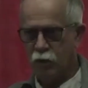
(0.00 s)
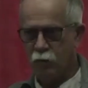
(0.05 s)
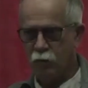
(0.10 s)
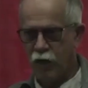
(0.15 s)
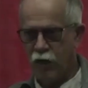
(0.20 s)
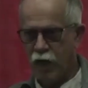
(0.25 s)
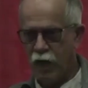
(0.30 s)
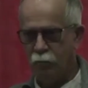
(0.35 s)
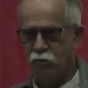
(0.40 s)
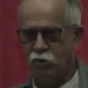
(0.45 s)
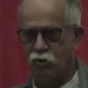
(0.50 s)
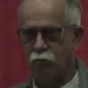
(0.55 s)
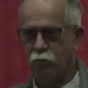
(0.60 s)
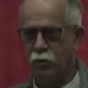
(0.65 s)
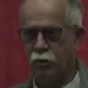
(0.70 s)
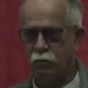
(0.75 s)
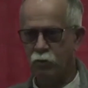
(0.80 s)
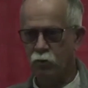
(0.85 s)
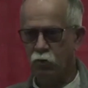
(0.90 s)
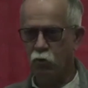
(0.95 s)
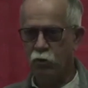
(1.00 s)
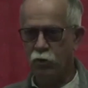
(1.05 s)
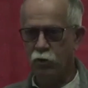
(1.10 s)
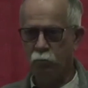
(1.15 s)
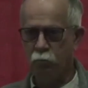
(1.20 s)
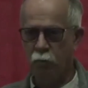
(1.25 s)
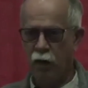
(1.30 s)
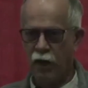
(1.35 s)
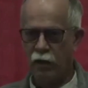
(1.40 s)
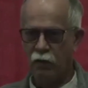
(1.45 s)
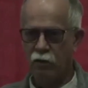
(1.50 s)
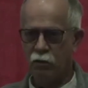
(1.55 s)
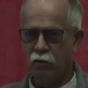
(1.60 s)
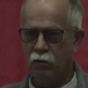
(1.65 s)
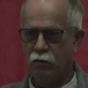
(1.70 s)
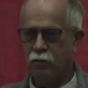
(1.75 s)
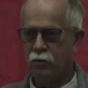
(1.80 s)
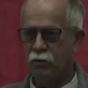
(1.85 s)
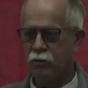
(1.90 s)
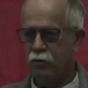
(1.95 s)
the names of people that we had met
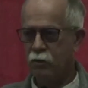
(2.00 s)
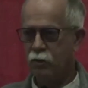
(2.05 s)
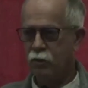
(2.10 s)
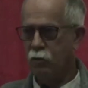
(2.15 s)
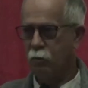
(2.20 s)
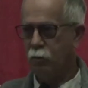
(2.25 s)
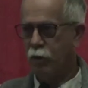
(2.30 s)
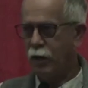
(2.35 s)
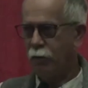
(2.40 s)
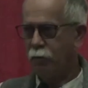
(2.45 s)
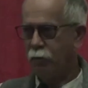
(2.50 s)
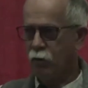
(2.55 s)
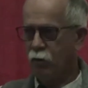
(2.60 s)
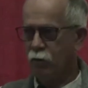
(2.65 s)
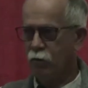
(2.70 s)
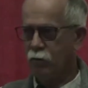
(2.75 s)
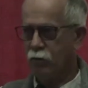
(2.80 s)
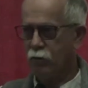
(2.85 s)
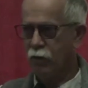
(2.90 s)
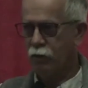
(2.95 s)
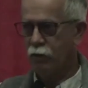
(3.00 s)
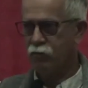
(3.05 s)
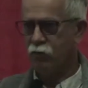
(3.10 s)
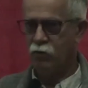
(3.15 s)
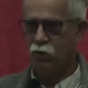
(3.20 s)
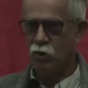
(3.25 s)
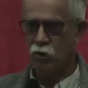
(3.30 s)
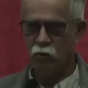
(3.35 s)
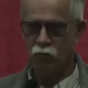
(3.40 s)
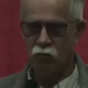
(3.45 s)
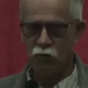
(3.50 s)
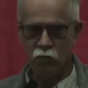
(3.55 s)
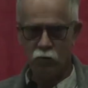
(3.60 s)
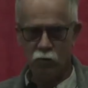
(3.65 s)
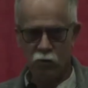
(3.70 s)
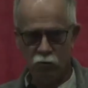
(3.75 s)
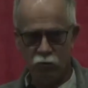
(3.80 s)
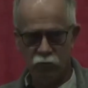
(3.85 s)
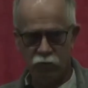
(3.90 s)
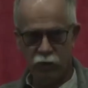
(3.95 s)
in the paper after the Soviet
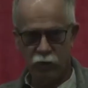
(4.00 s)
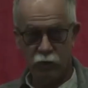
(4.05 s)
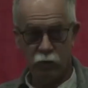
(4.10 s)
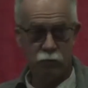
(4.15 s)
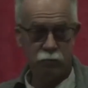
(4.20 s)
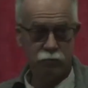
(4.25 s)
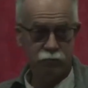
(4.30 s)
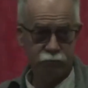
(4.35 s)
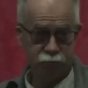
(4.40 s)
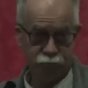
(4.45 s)
Union fell.